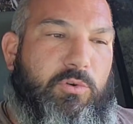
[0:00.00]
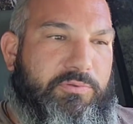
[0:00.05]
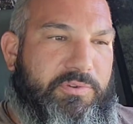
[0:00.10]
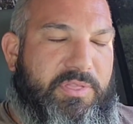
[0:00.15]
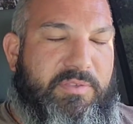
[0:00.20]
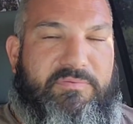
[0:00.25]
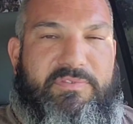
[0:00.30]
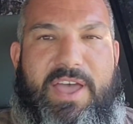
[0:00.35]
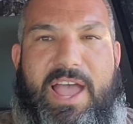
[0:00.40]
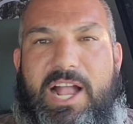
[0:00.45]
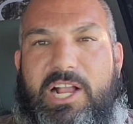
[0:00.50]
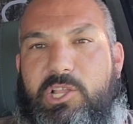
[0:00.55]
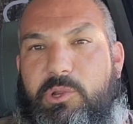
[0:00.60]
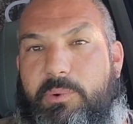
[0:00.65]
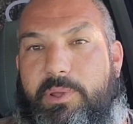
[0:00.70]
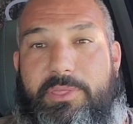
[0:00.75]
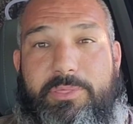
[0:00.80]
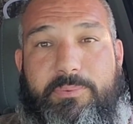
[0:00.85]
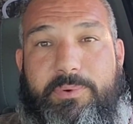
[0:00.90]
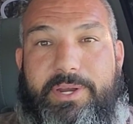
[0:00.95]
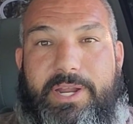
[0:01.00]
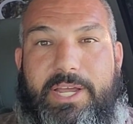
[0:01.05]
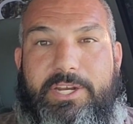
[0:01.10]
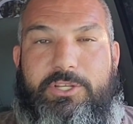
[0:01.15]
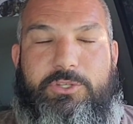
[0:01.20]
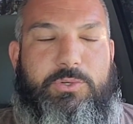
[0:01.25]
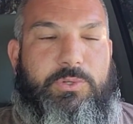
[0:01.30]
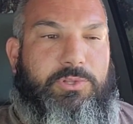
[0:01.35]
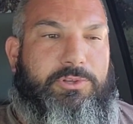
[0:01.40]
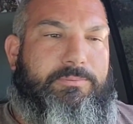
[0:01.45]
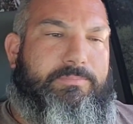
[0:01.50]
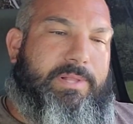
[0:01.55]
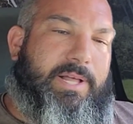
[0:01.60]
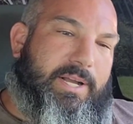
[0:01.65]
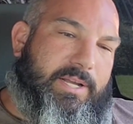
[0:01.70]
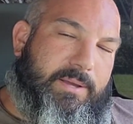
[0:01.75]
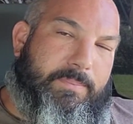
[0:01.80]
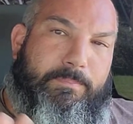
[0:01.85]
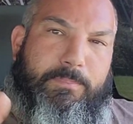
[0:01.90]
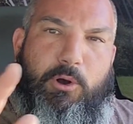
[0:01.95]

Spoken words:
from the factory 392 long block.